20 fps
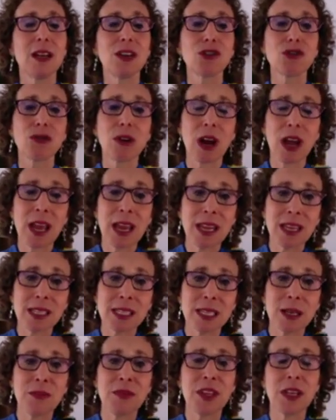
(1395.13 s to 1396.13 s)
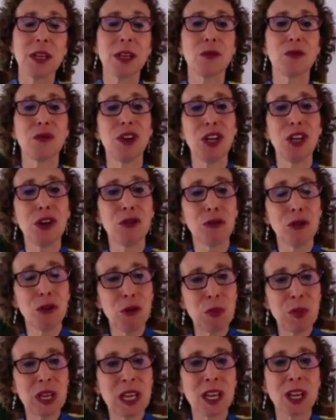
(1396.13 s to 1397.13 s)
trying something,
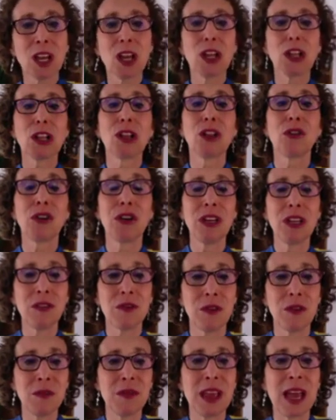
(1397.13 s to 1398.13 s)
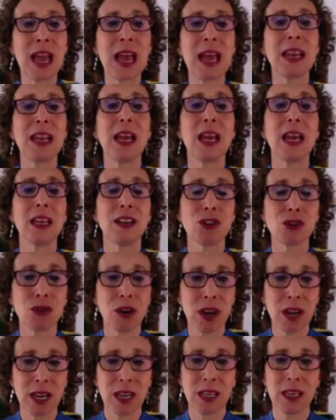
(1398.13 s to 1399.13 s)
regrouping, learning from that, and
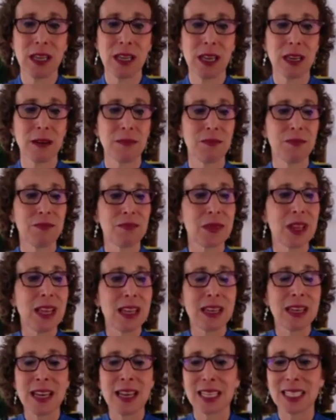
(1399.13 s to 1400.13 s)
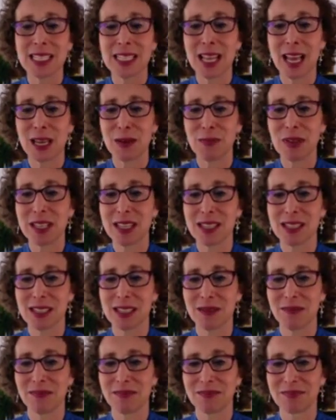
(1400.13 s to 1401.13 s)
trying again. Next slide, please.